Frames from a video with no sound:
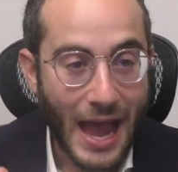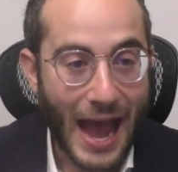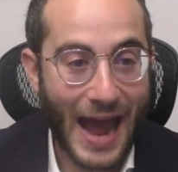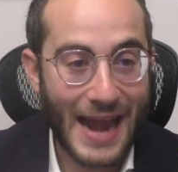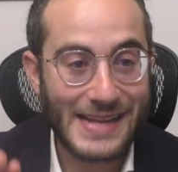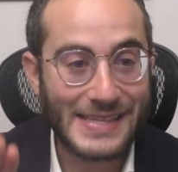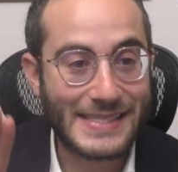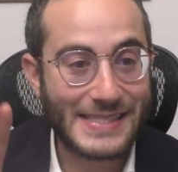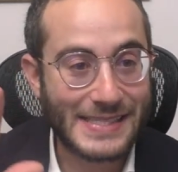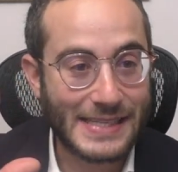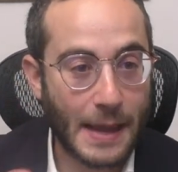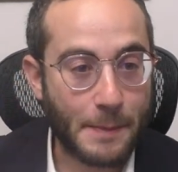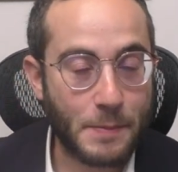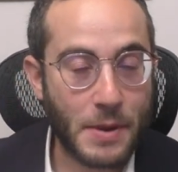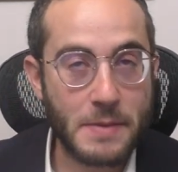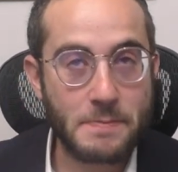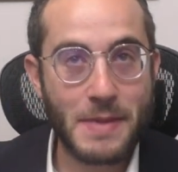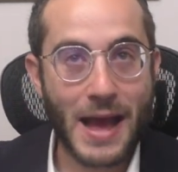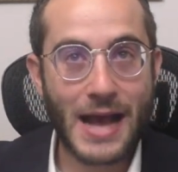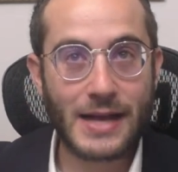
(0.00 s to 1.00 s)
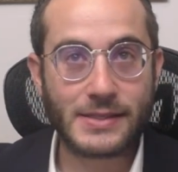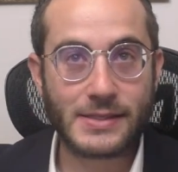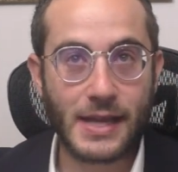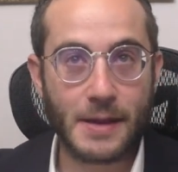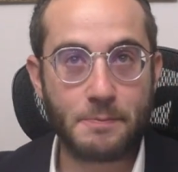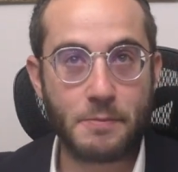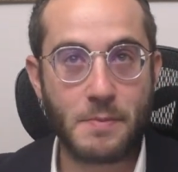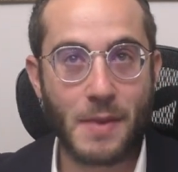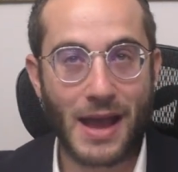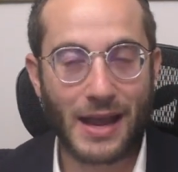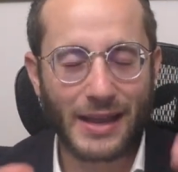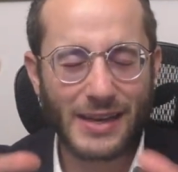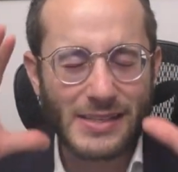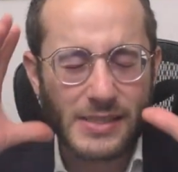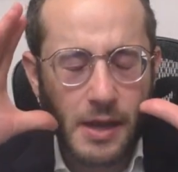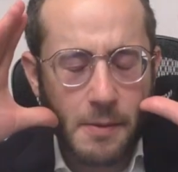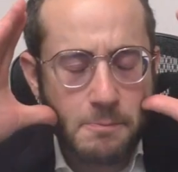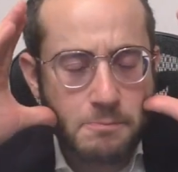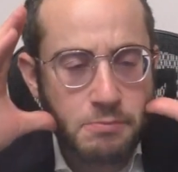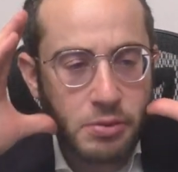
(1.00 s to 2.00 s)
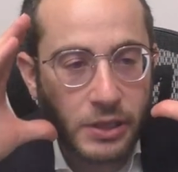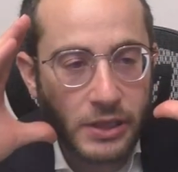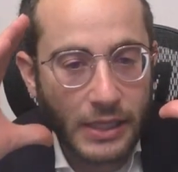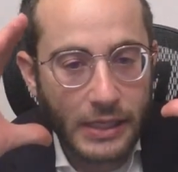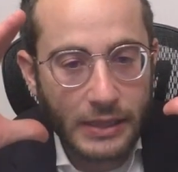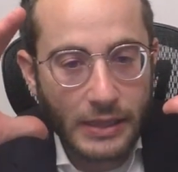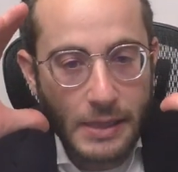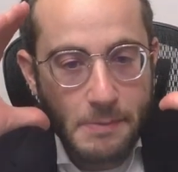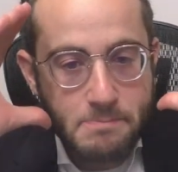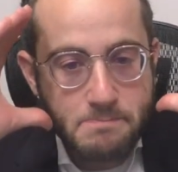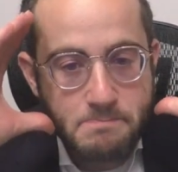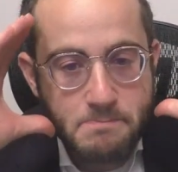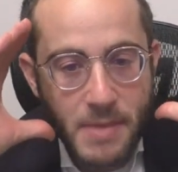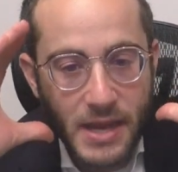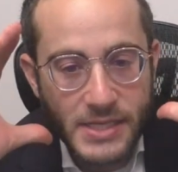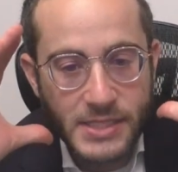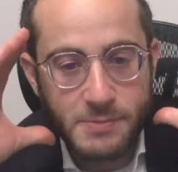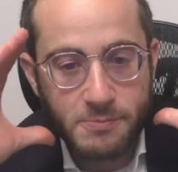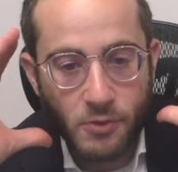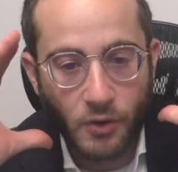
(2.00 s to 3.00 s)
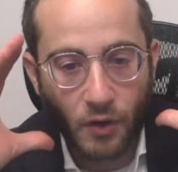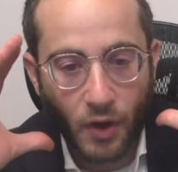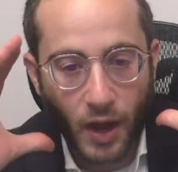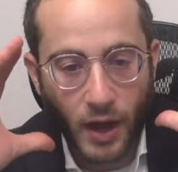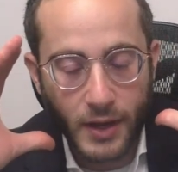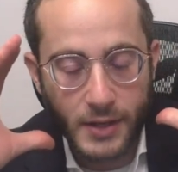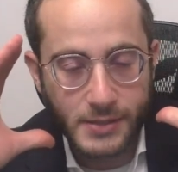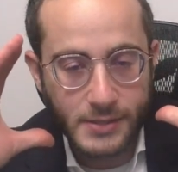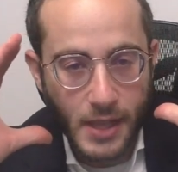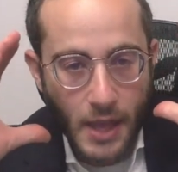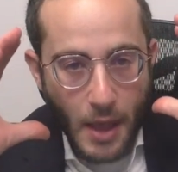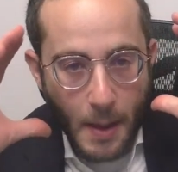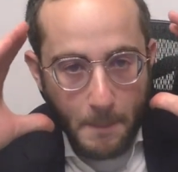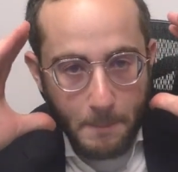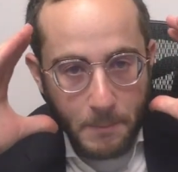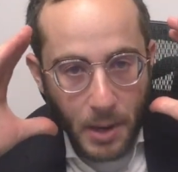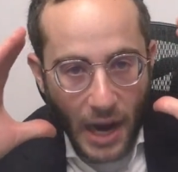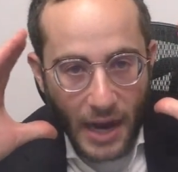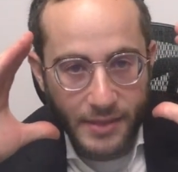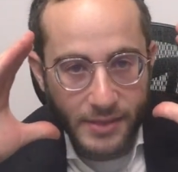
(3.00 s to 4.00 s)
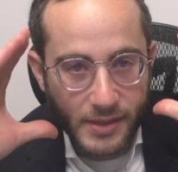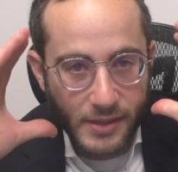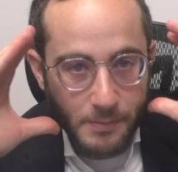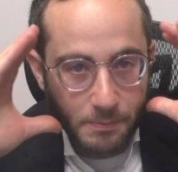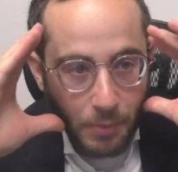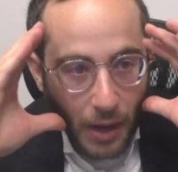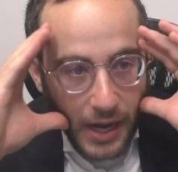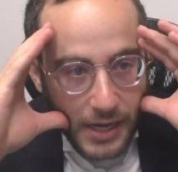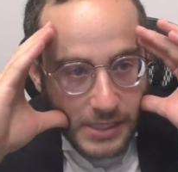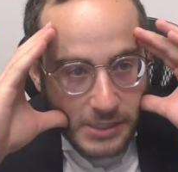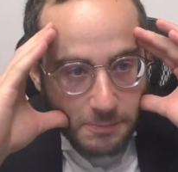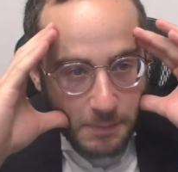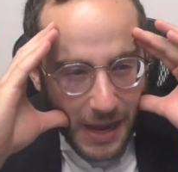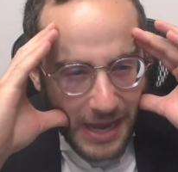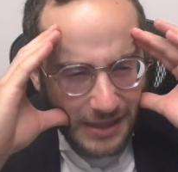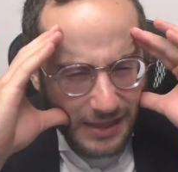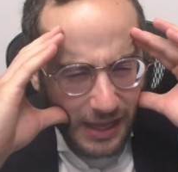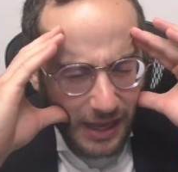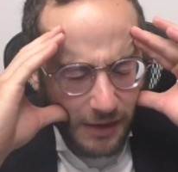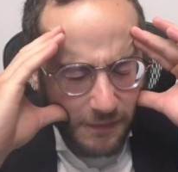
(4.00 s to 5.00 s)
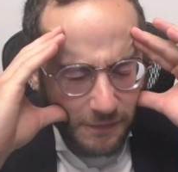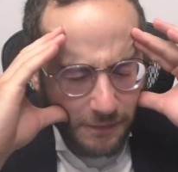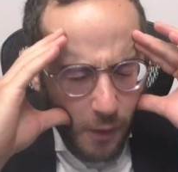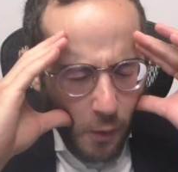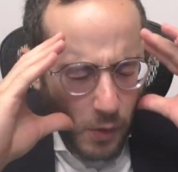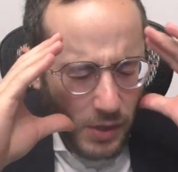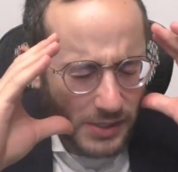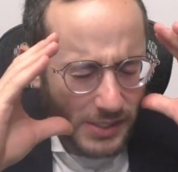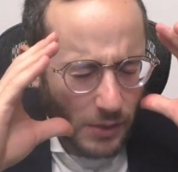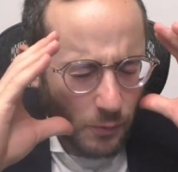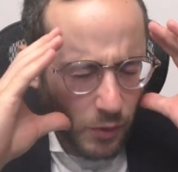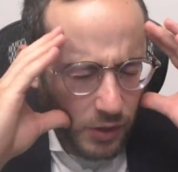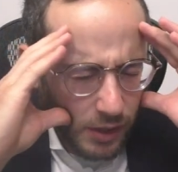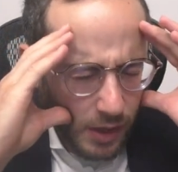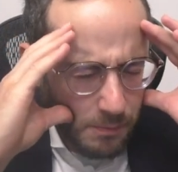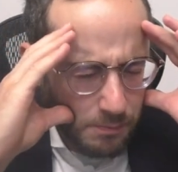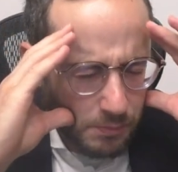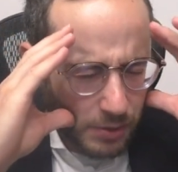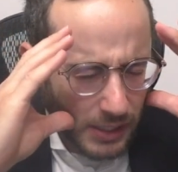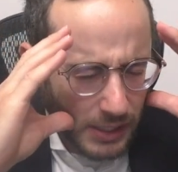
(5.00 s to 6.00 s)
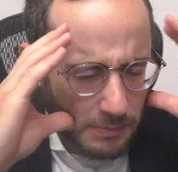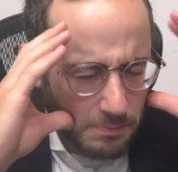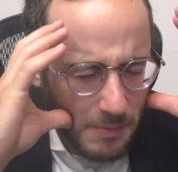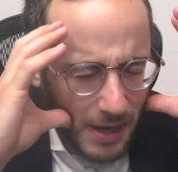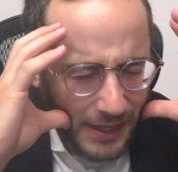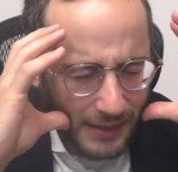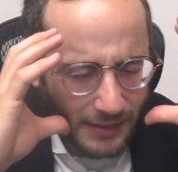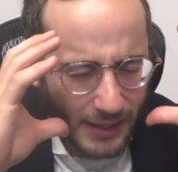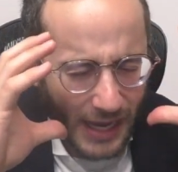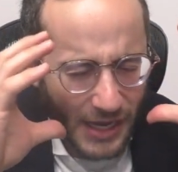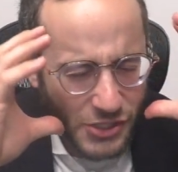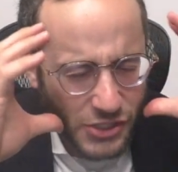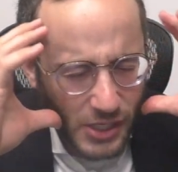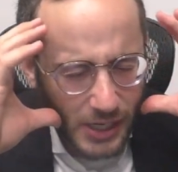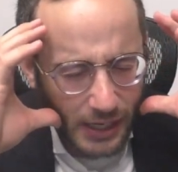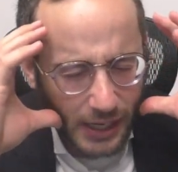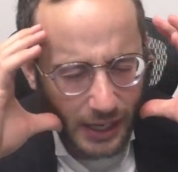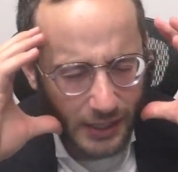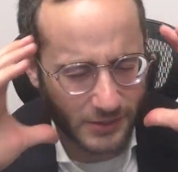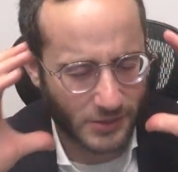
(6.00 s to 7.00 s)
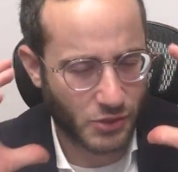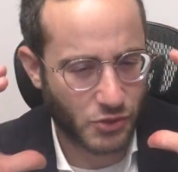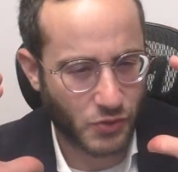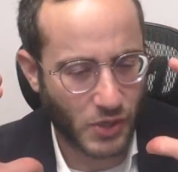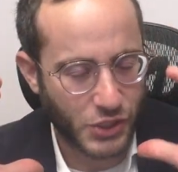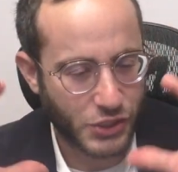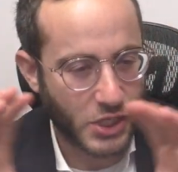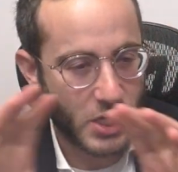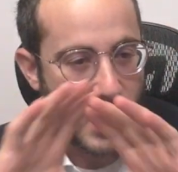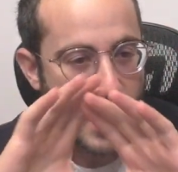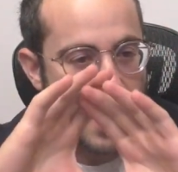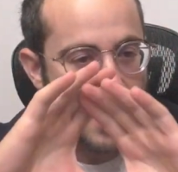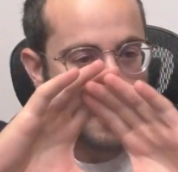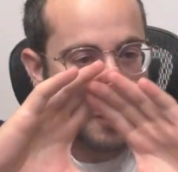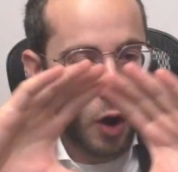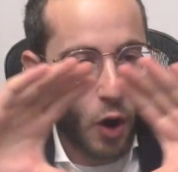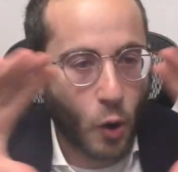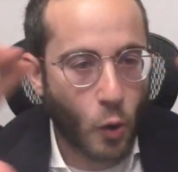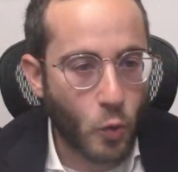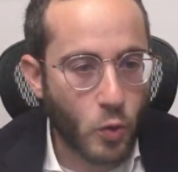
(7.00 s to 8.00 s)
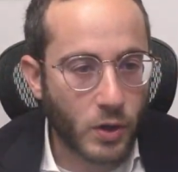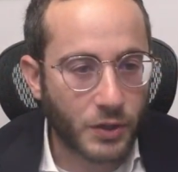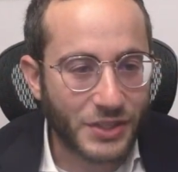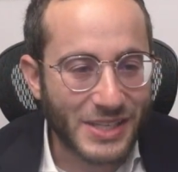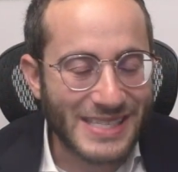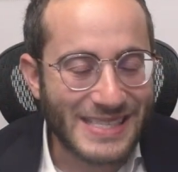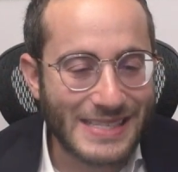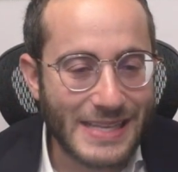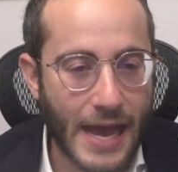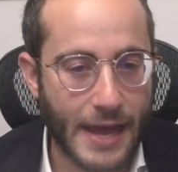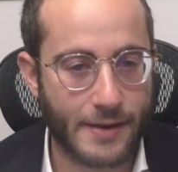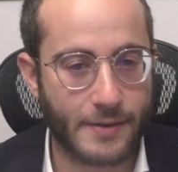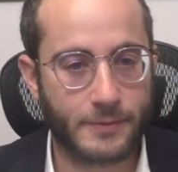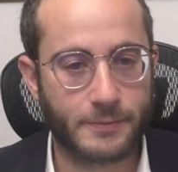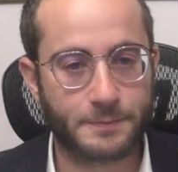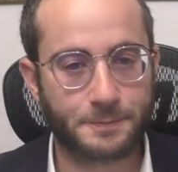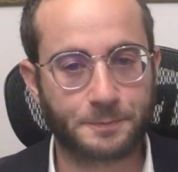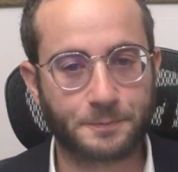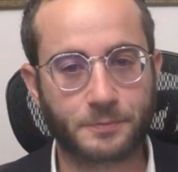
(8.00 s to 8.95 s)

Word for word: And he's stepping back, stepping back, and is completely mesmerized by the by his painting and focusing with complete meditation and concentration. The whole world is dead.